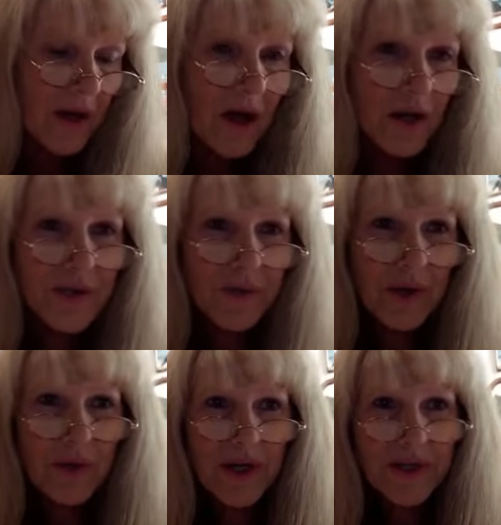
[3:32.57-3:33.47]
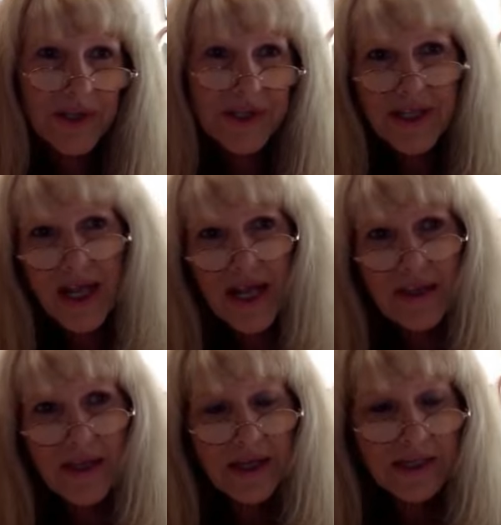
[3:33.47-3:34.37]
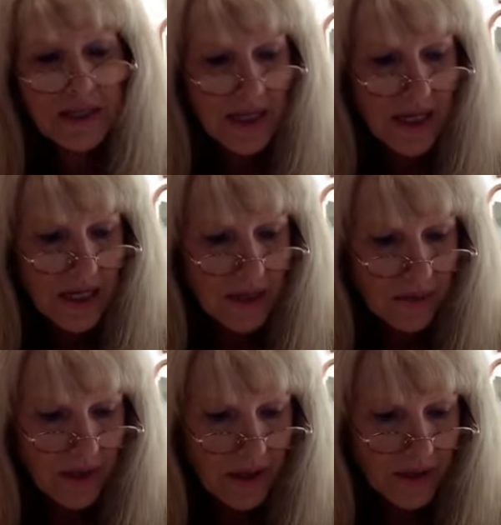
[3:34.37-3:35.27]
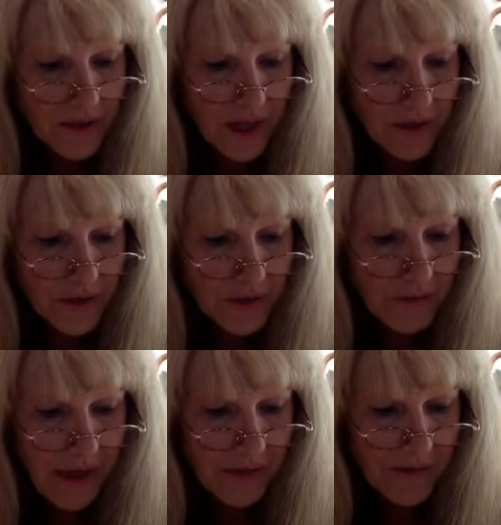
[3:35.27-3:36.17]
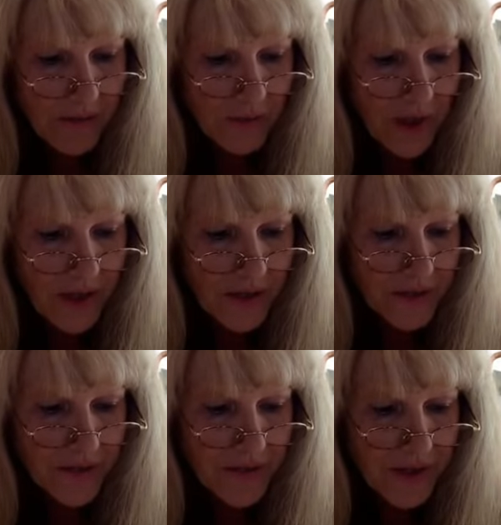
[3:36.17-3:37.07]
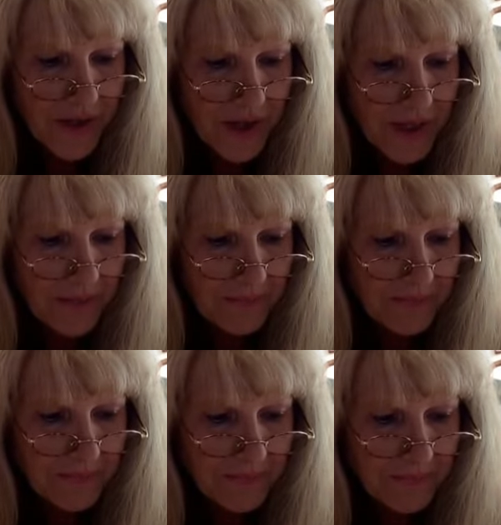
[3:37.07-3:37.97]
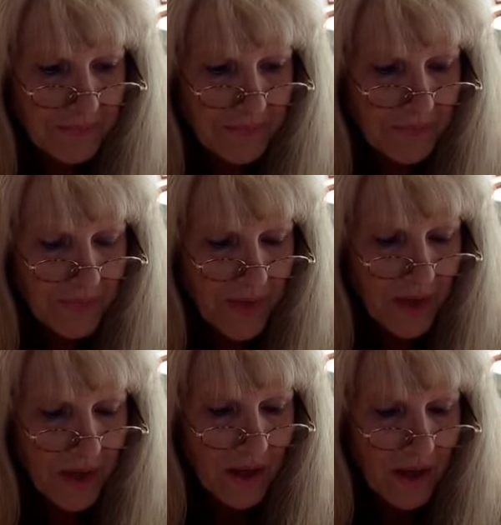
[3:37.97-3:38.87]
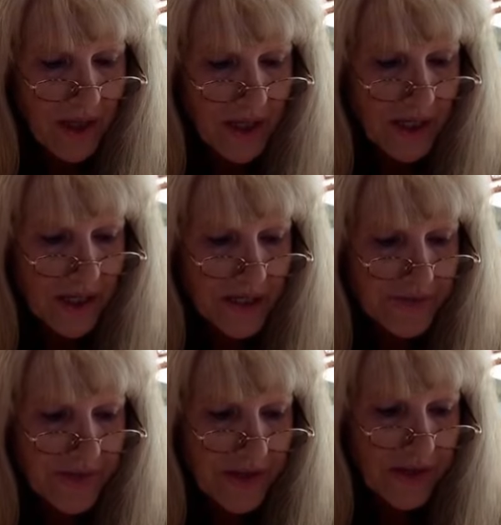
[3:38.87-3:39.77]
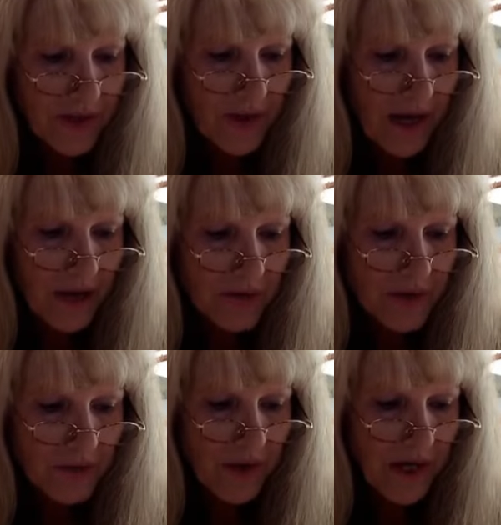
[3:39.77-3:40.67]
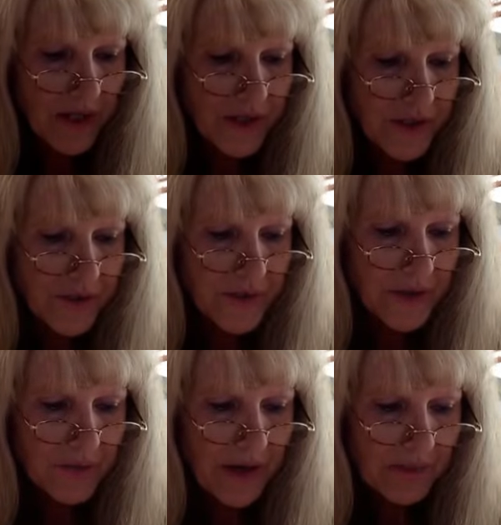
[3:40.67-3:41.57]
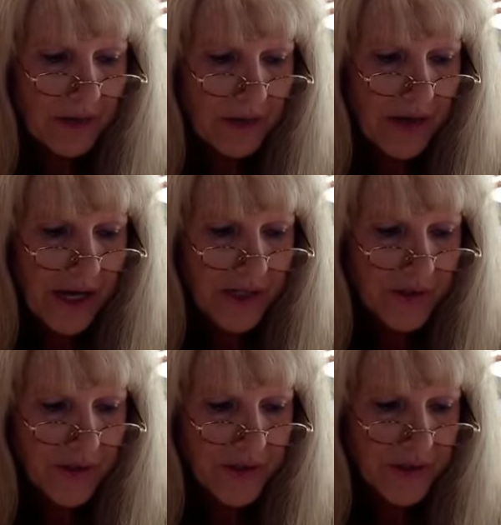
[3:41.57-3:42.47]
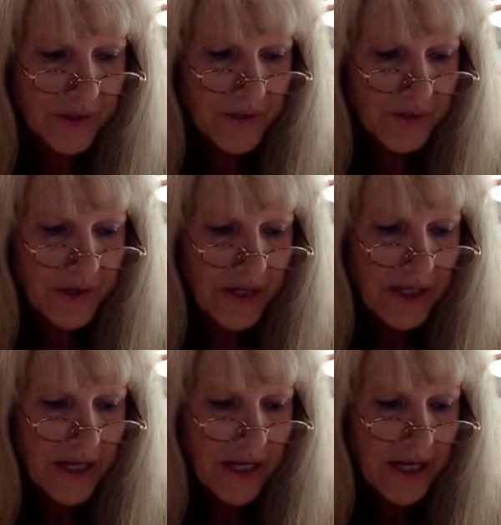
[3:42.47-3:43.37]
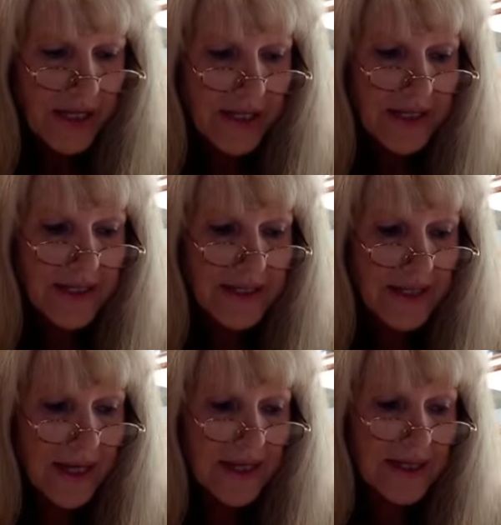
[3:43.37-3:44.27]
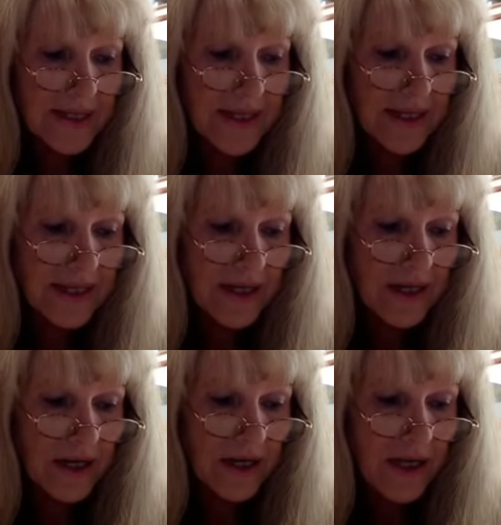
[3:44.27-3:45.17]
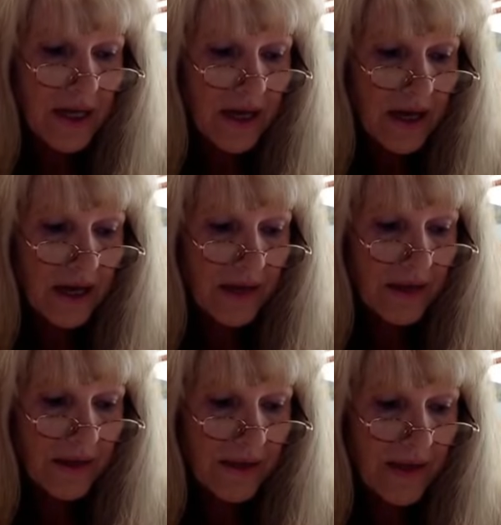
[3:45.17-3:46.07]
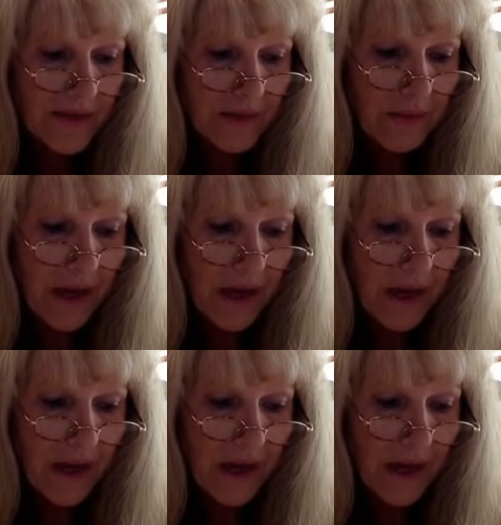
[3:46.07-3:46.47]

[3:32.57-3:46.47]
Also, I wanted to say that Dr. Matthew Weiner's, in his video, How Do I Choose the Right Bariatric Surgery, he says in there that the